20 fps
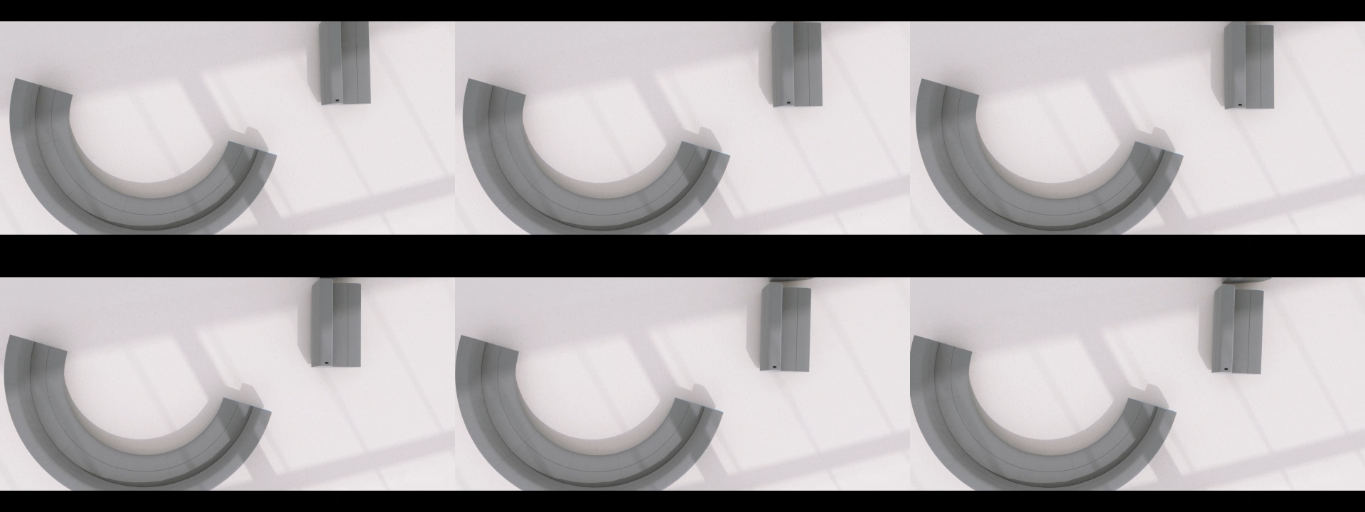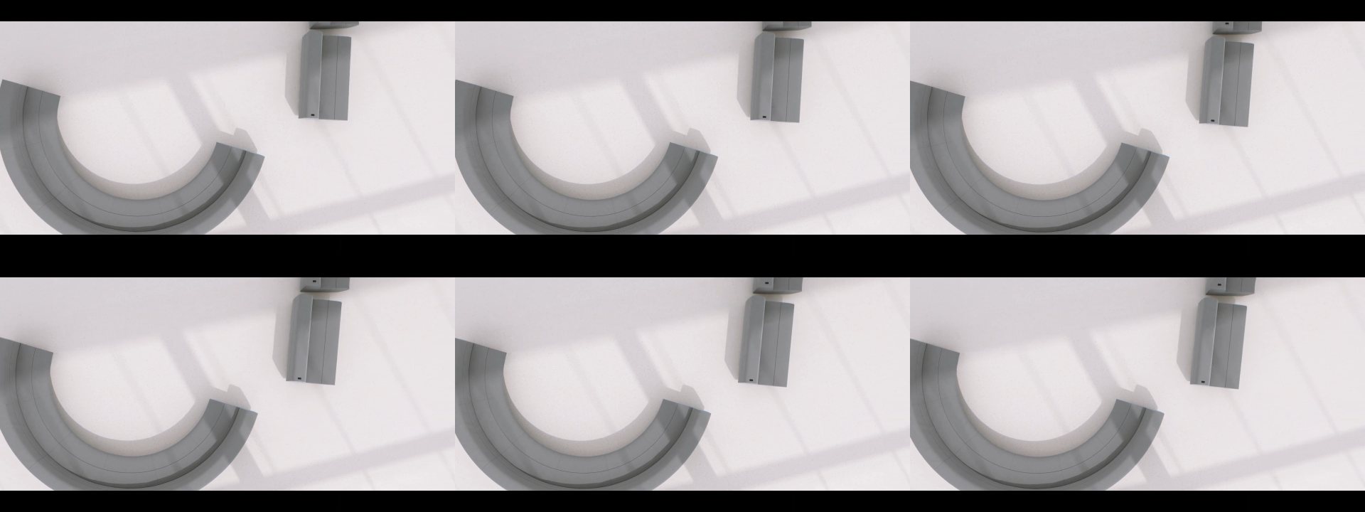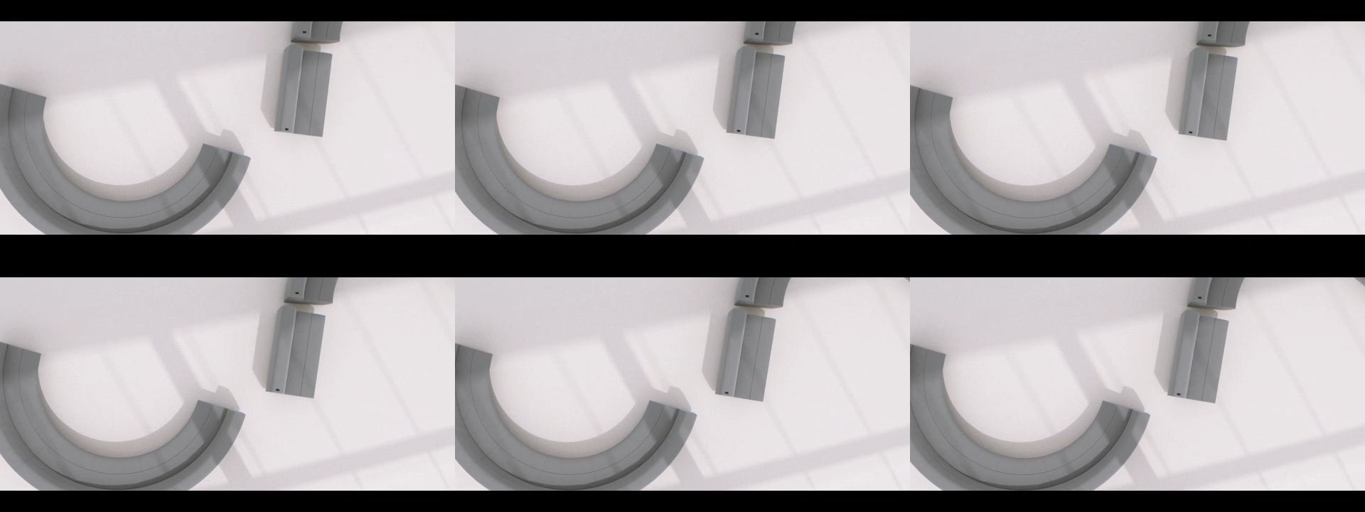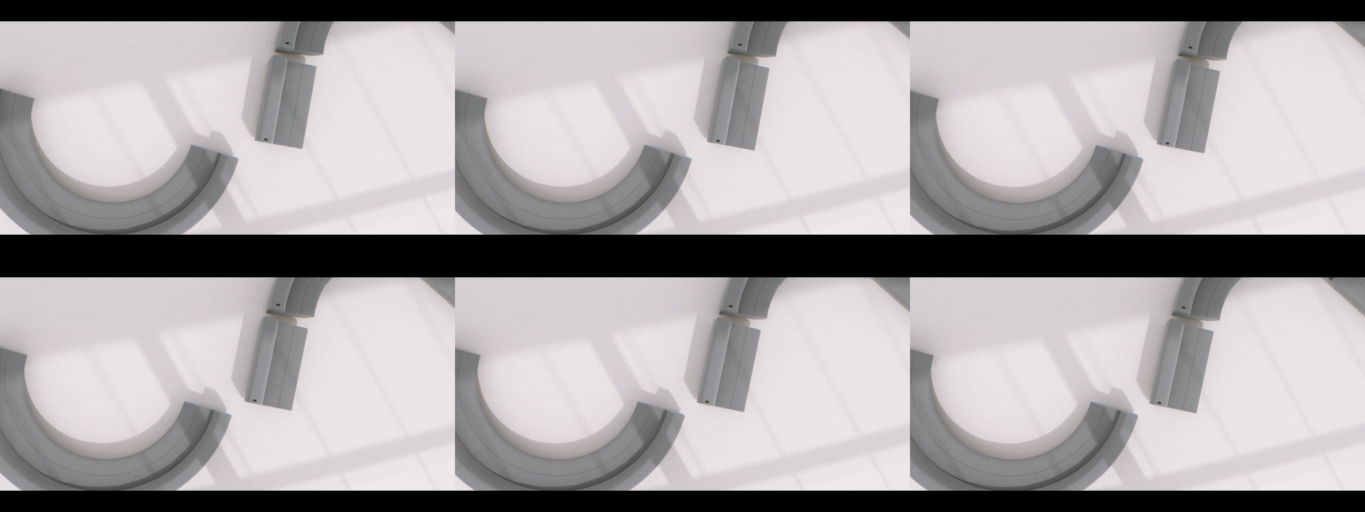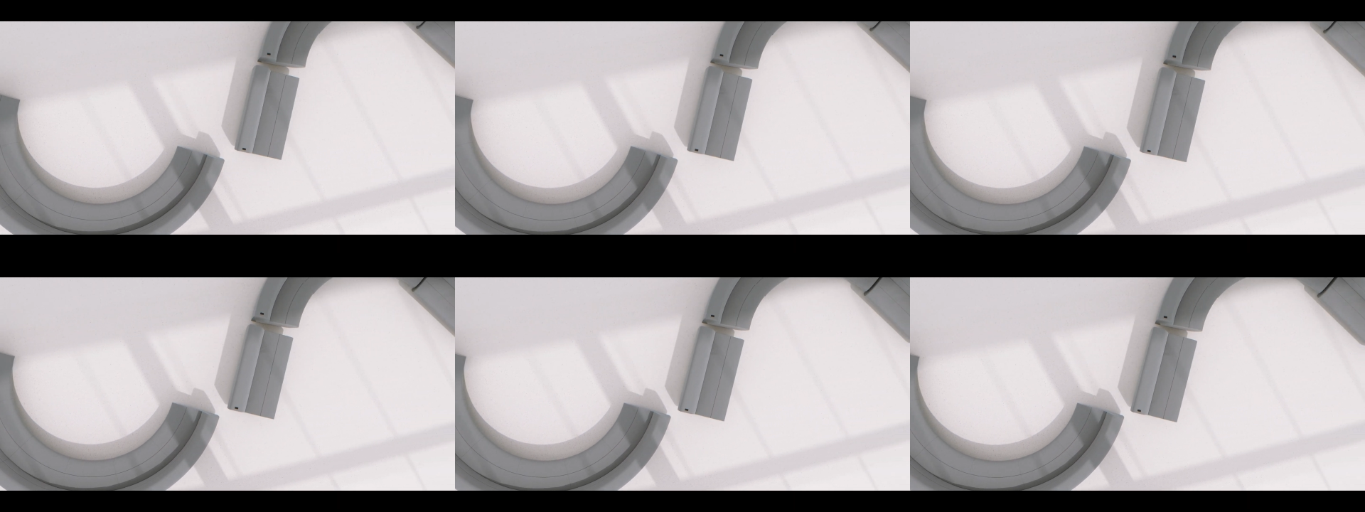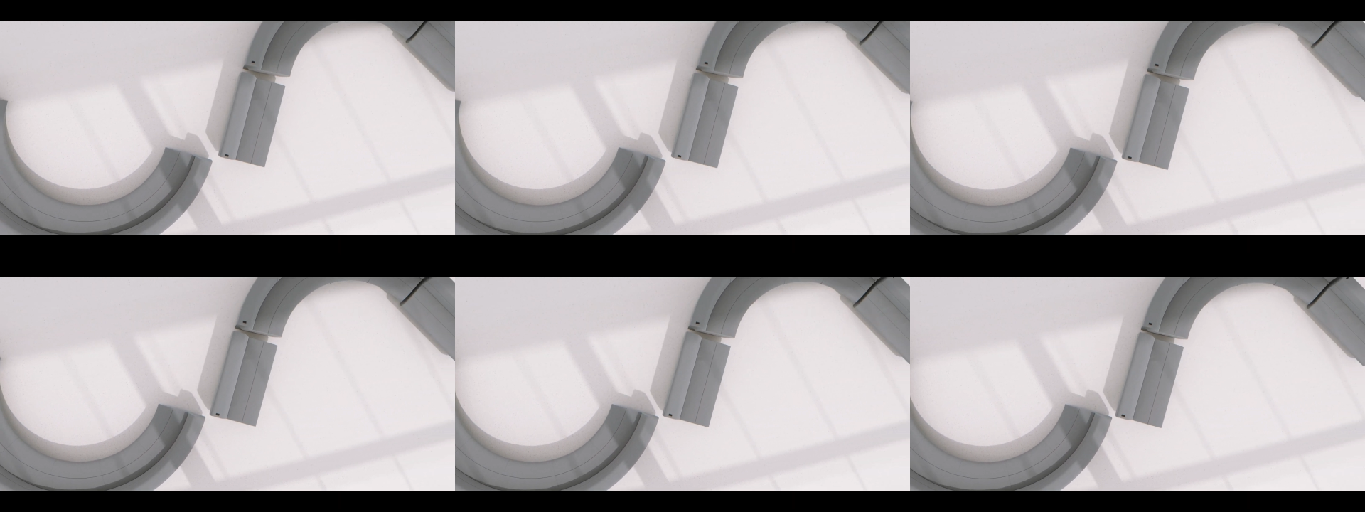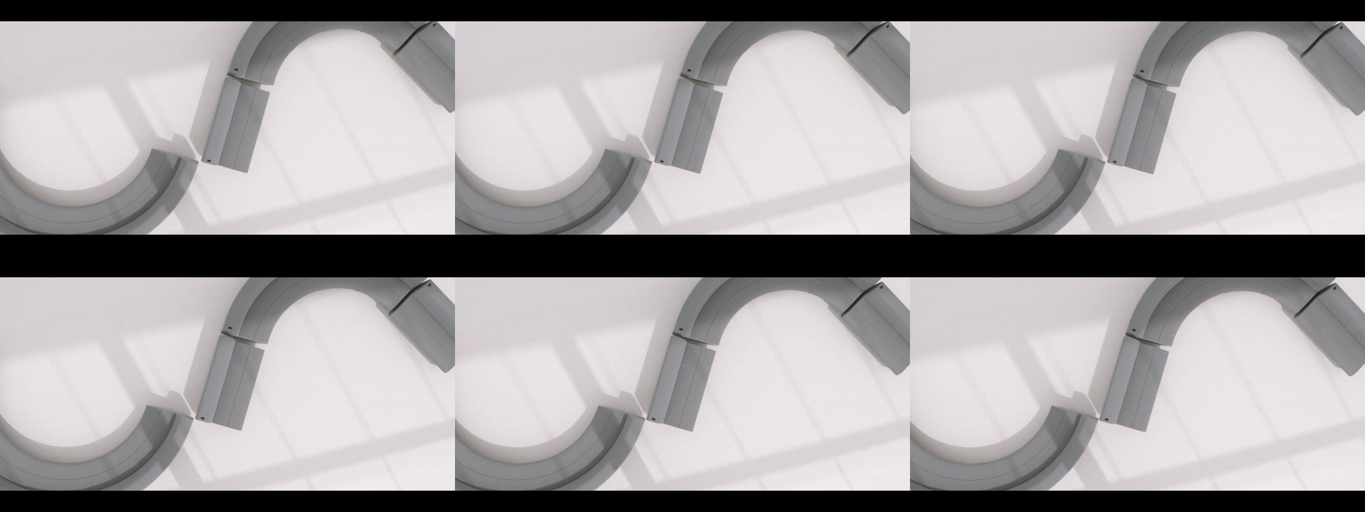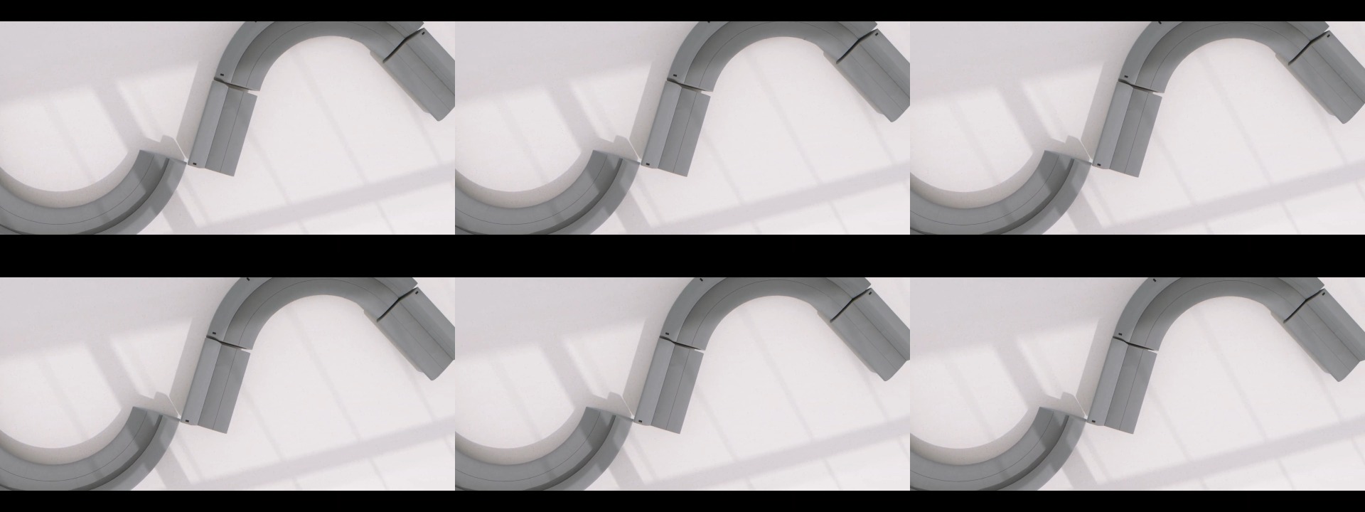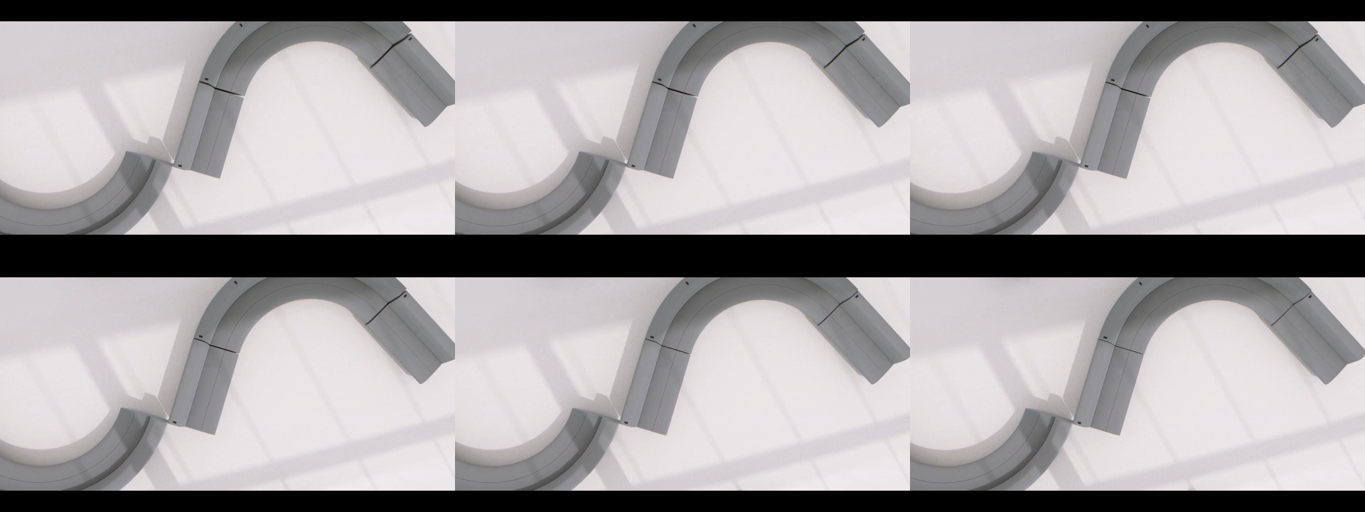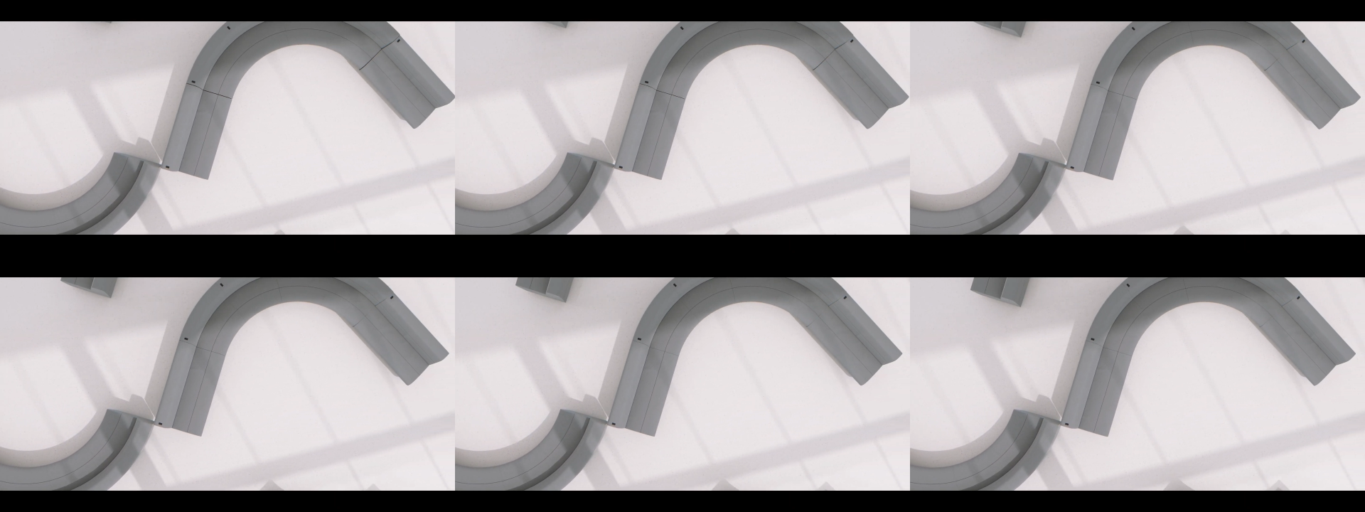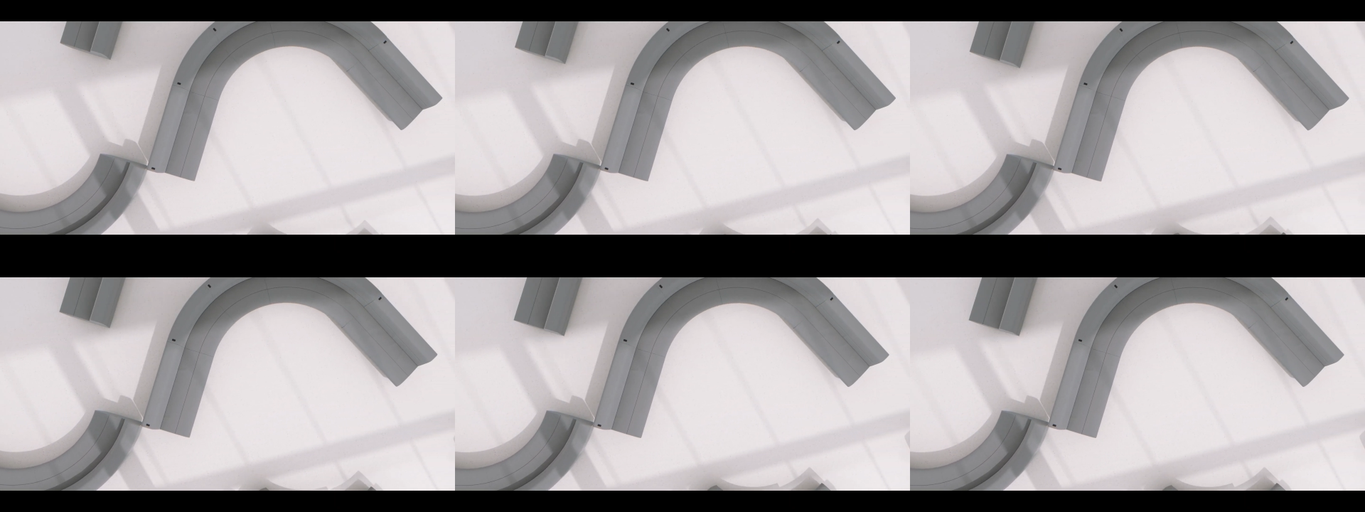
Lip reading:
Nobody's mouth can be seen.